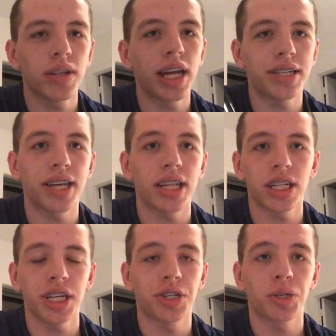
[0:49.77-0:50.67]
at
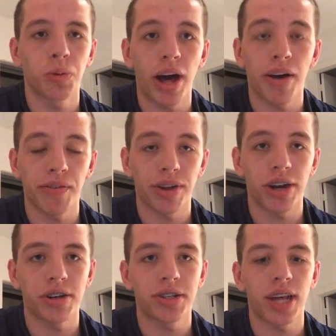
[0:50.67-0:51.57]
least 12
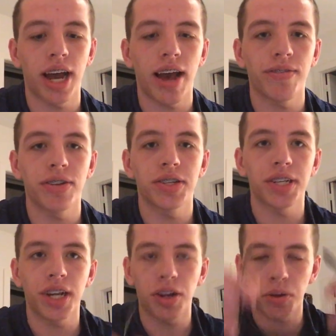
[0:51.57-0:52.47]
years that I haven't
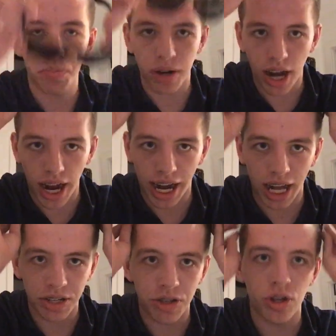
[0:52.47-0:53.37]
seen you, but I
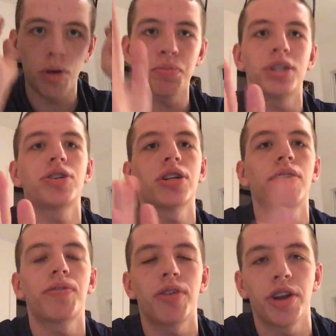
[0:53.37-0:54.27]
got so much
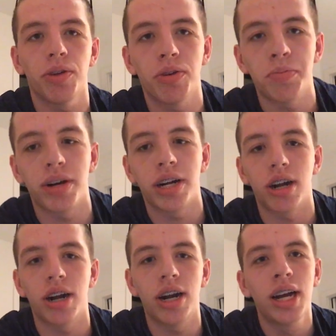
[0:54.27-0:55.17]
love for you in my
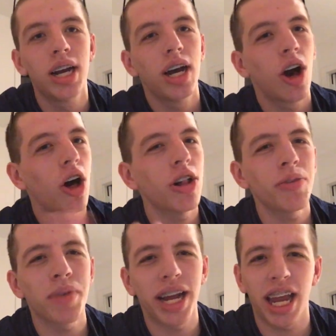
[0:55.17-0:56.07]
heart. All
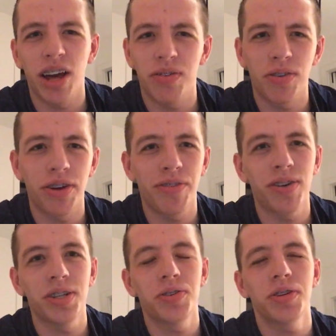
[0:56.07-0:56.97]
of my California
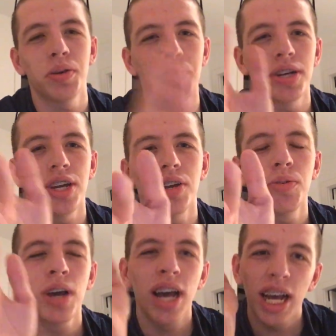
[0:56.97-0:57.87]
friends, really, but
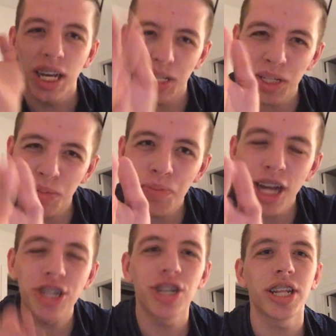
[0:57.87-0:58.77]
you
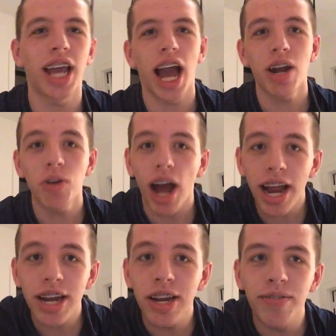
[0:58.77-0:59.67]
especially. I don't
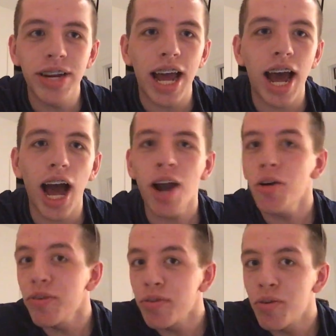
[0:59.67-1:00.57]

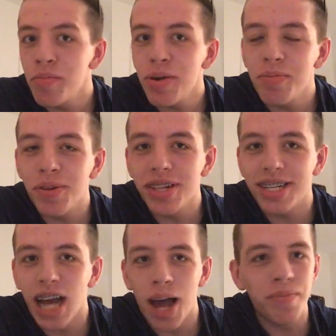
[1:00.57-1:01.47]
even remember the
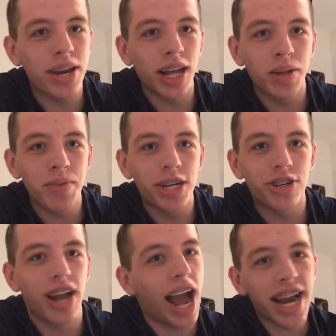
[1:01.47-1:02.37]
time in
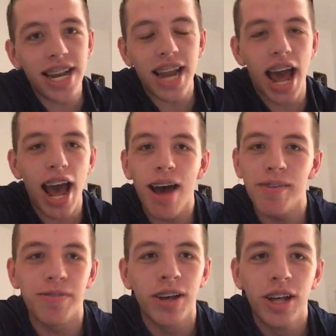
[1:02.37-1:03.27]
elementary. I didn't
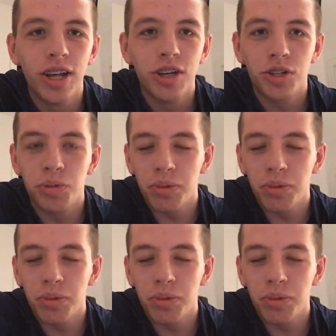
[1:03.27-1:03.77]
have too